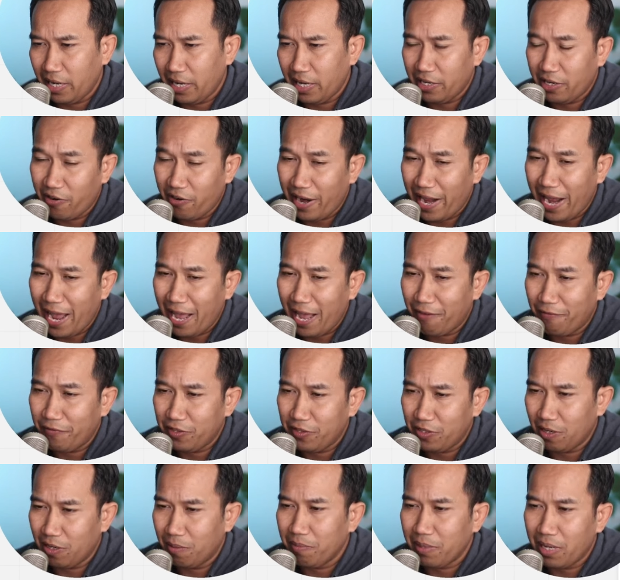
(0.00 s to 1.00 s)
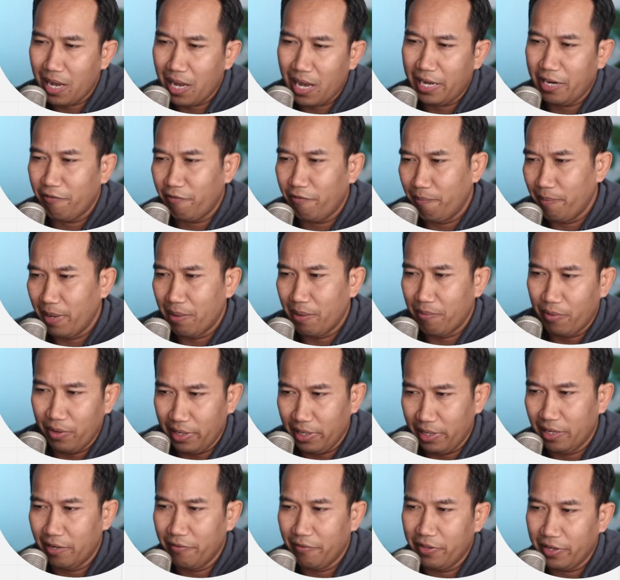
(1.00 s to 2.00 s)
and have some kind of
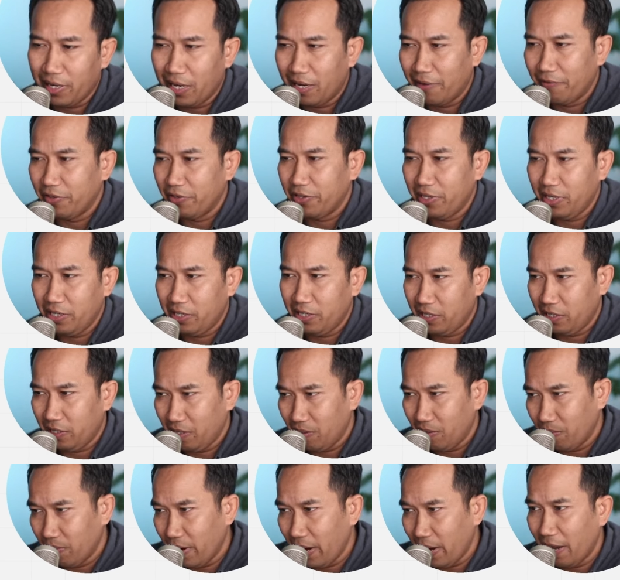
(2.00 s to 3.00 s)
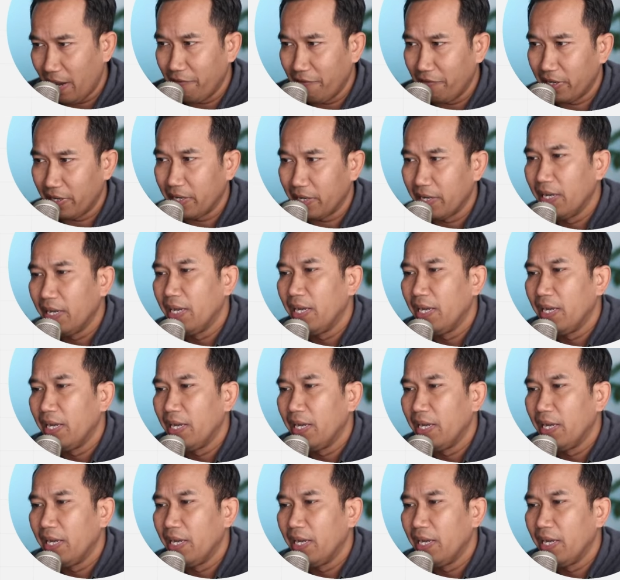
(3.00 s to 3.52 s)
memory of the conversation that we're having.